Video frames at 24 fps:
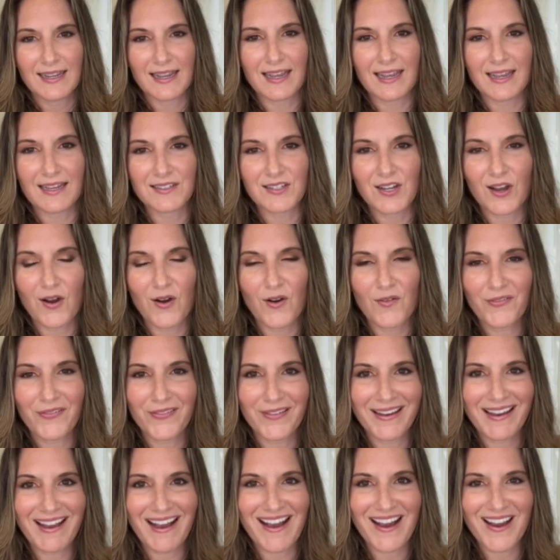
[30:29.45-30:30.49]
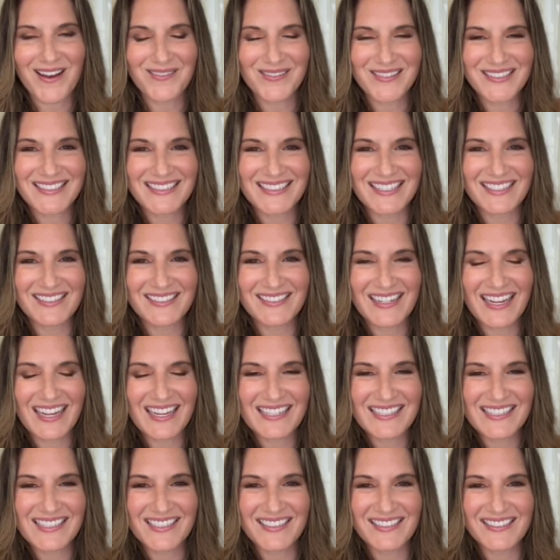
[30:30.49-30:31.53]
and hopefully I will see you
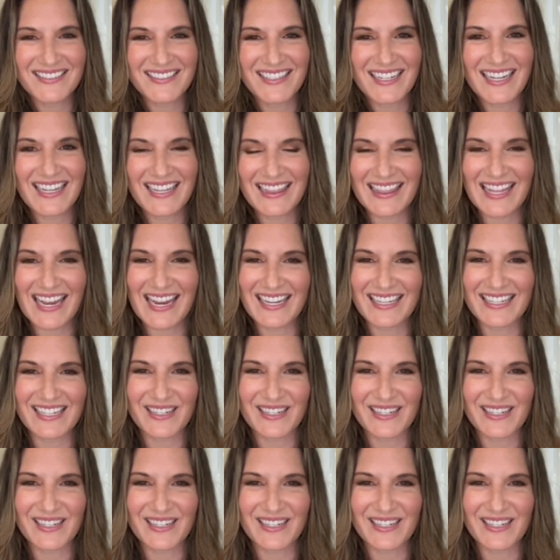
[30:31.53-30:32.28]
guys soon. Thank